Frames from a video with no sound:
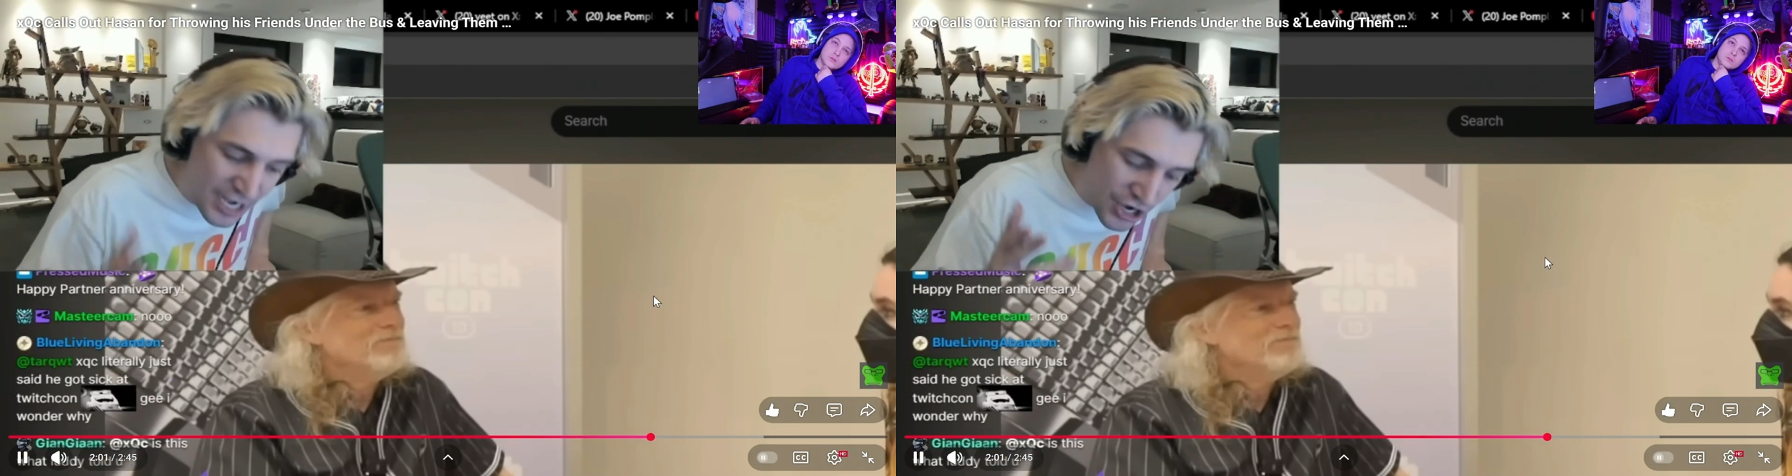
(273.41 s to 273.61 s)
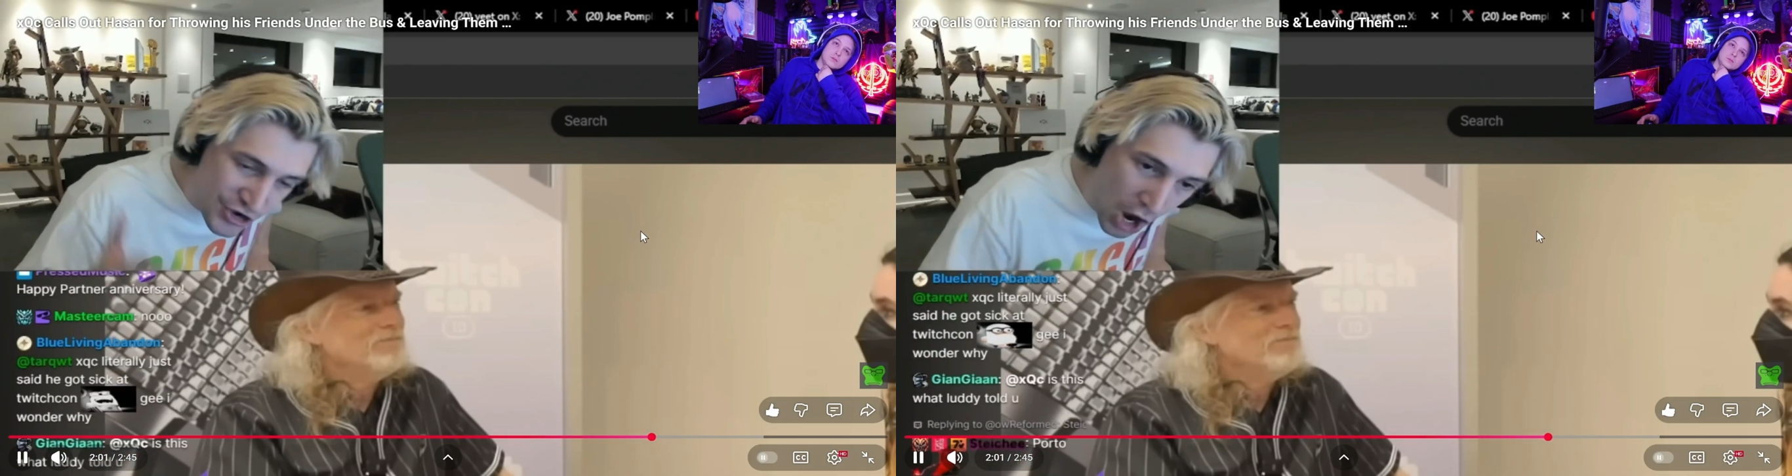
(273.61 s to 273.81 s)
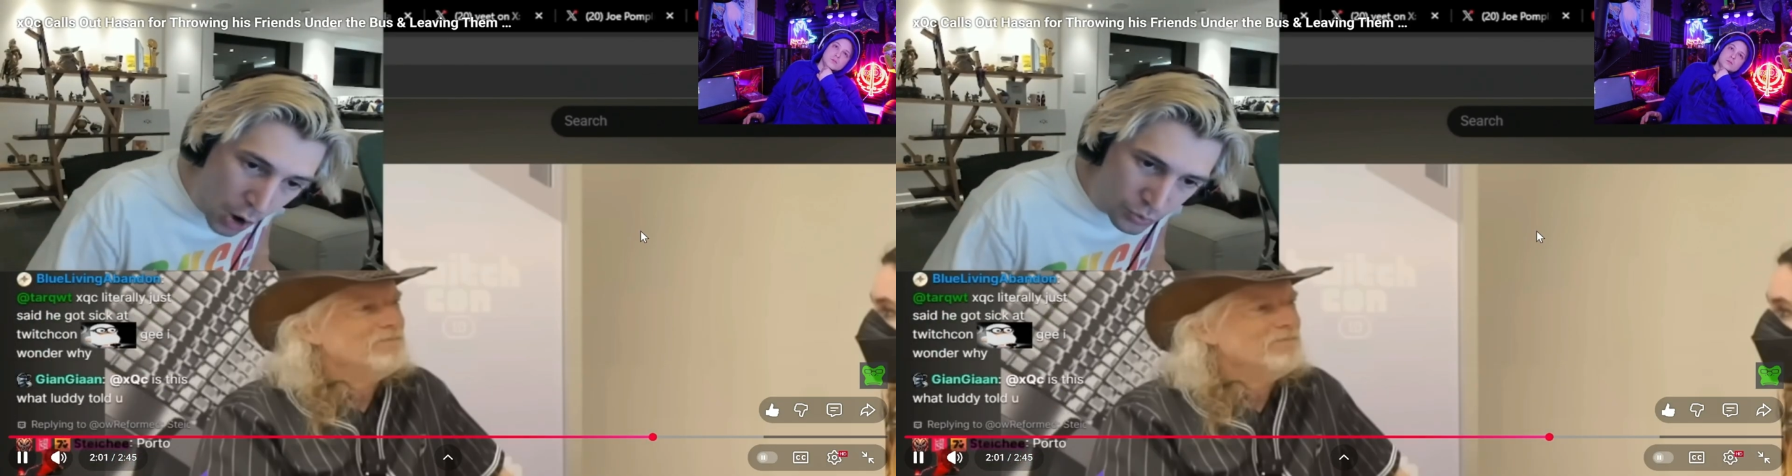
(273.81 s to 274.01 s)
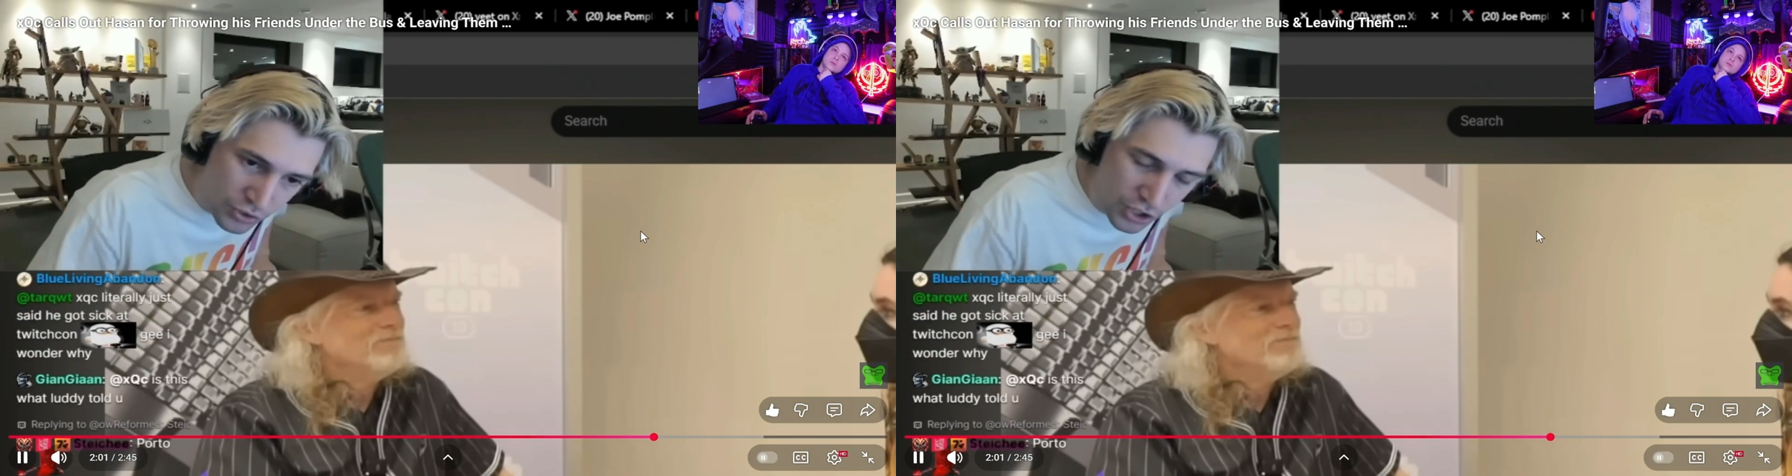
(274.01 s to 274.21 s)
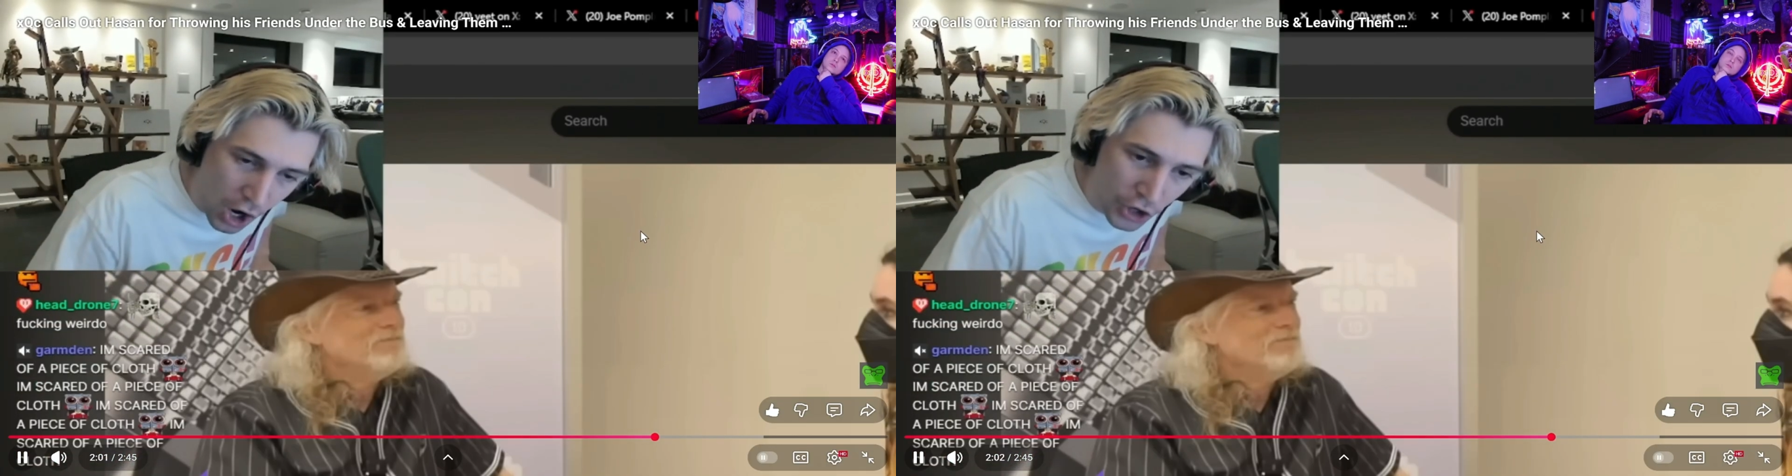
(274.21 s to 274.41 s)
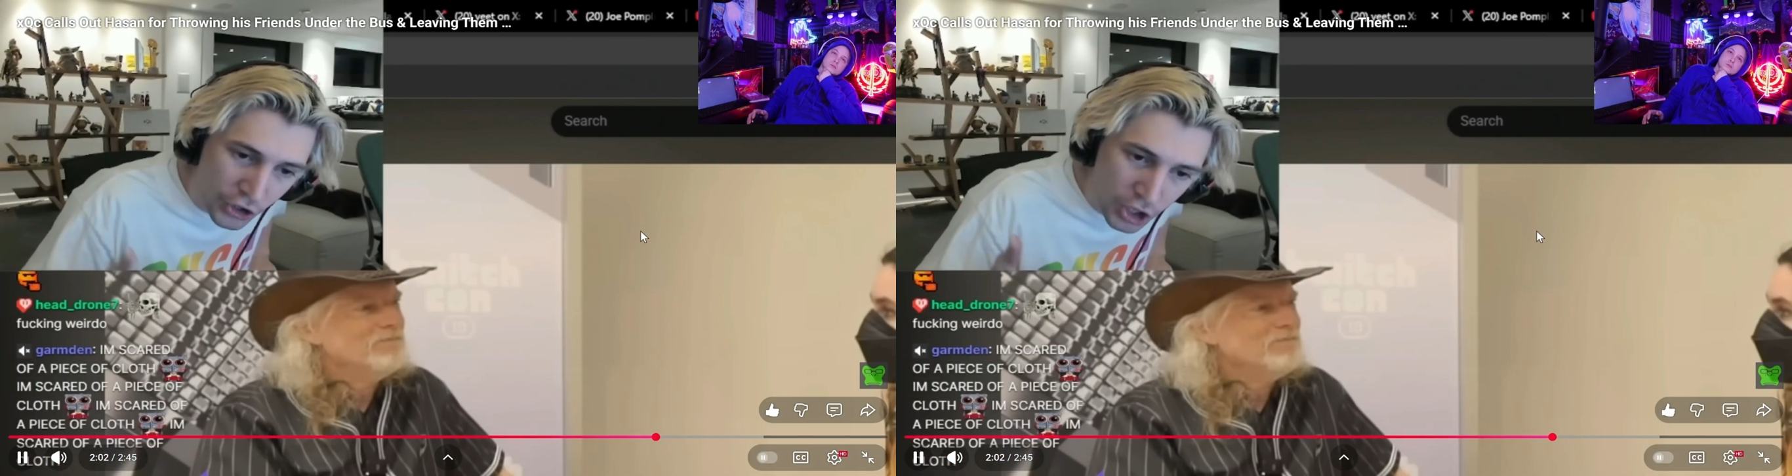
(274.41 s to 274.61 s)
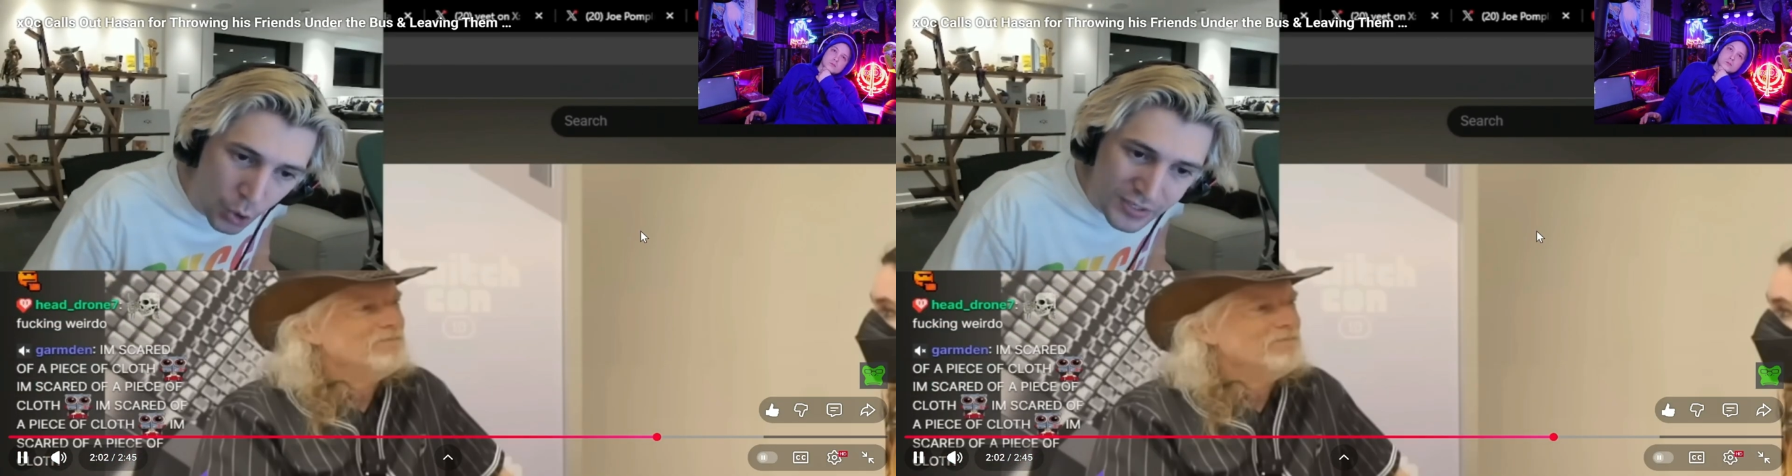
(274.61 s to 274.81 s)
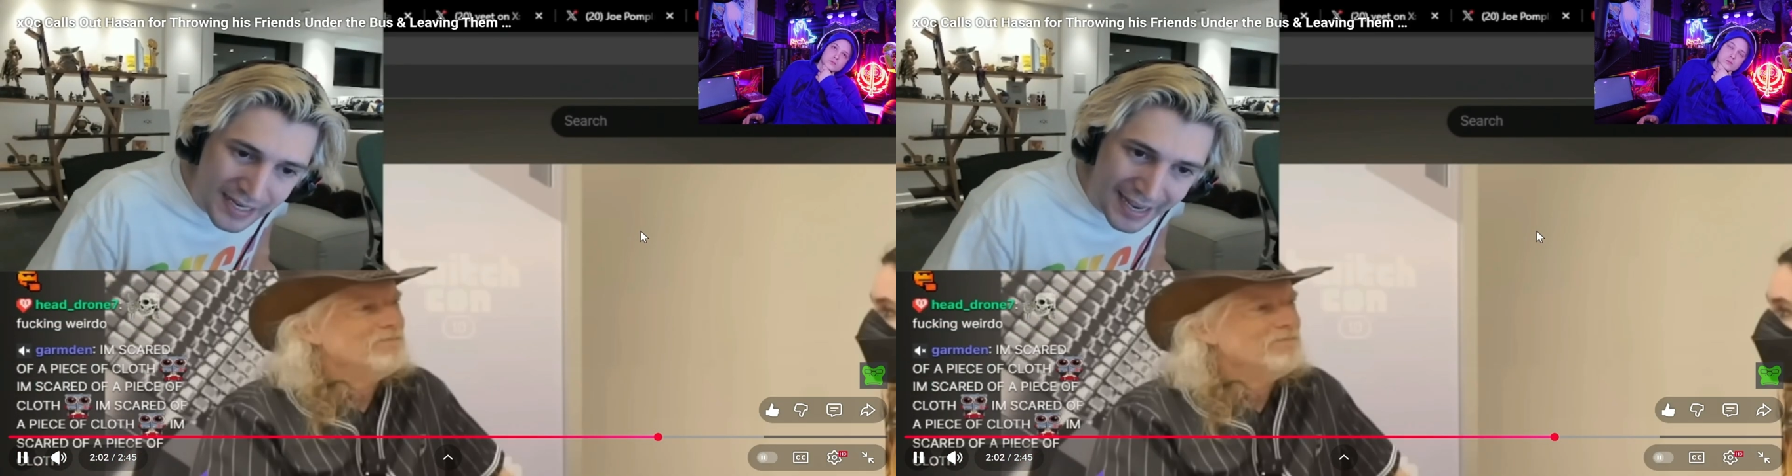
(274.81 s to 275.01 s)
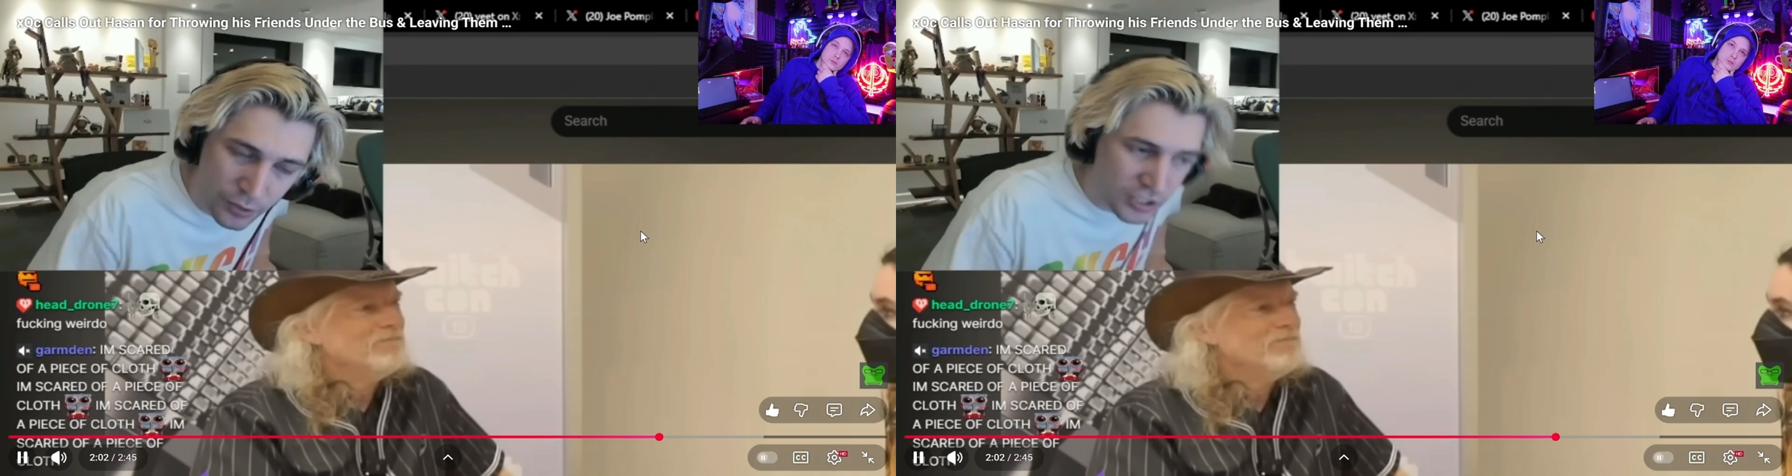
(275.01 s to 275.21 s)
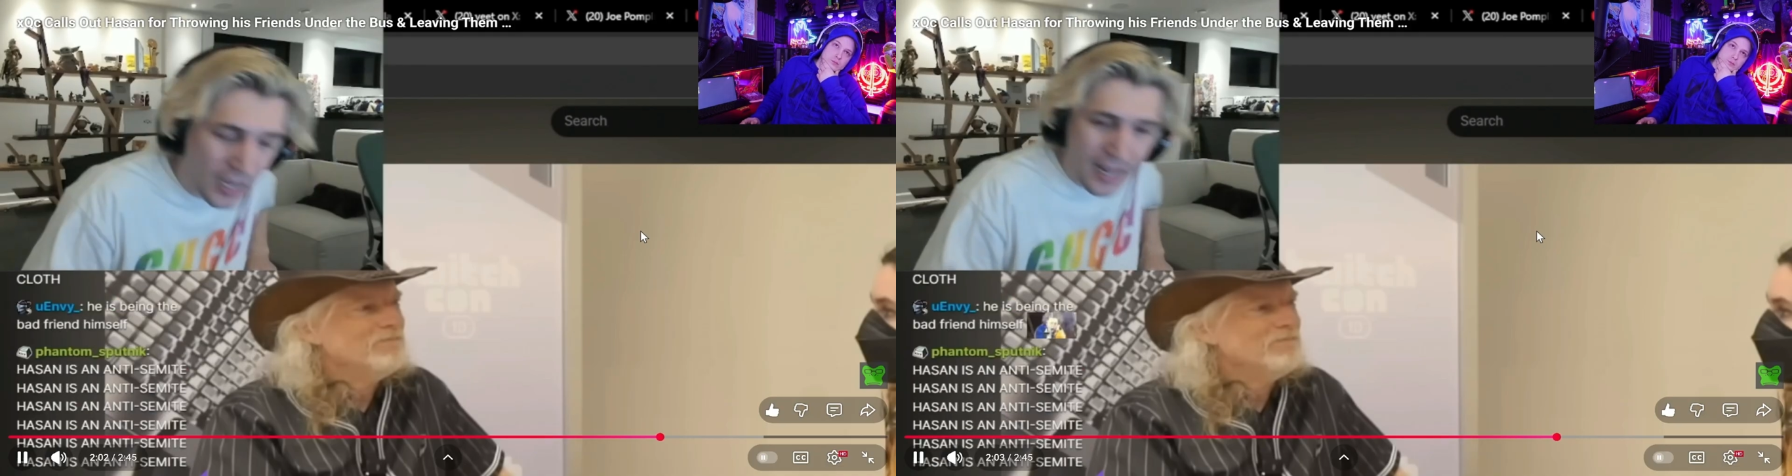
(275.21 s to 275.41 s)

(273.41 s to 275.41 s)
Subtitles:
knows are losing hills.